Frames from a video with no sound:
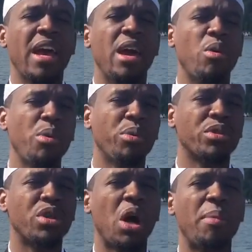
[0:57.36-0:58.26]
And what we
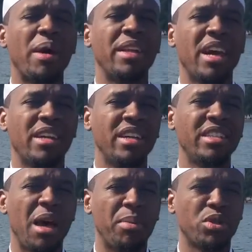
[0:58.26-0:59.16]
want to talk about now in
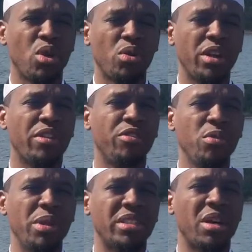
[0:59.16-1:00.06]
this episode, in a
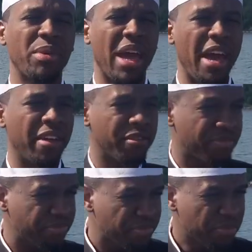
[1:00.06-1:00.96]
few minutes that we have,
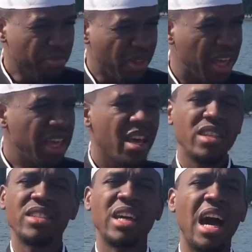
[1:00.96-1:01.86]

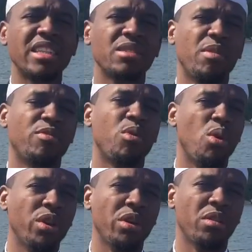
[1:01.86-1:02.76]
is the concept of
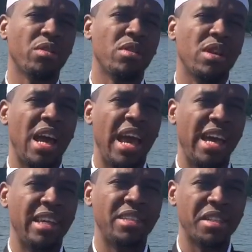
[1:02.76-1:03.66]
water and